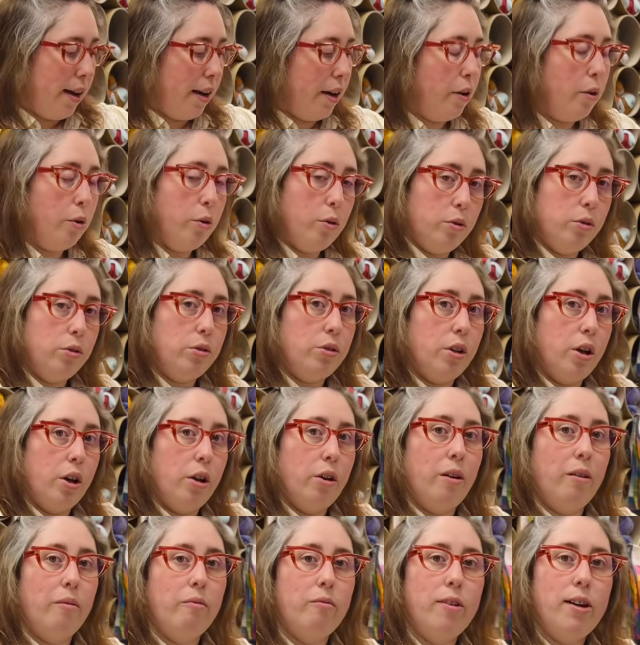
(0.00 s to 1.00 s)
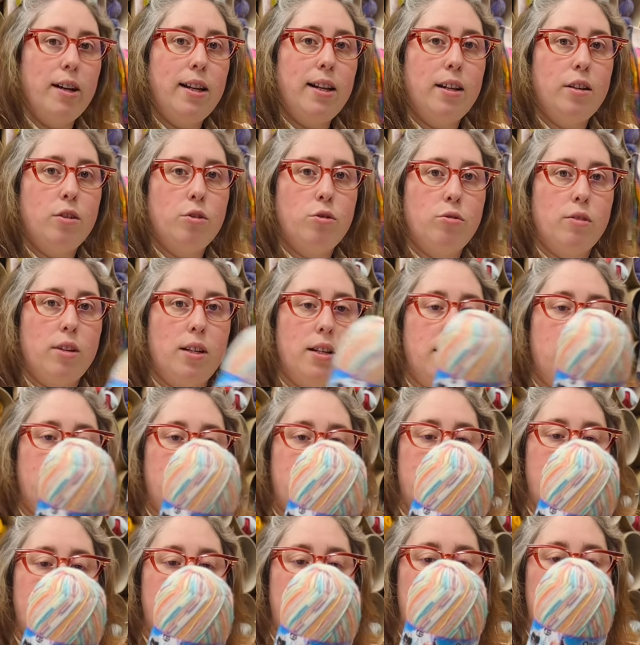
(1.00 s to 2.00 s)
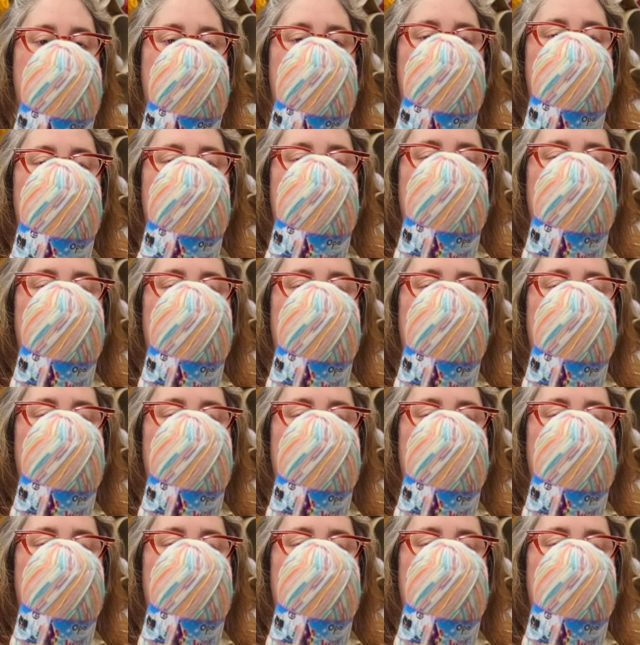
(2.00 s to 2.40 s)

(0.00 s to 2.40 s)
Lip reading: also I'm really intrigued to see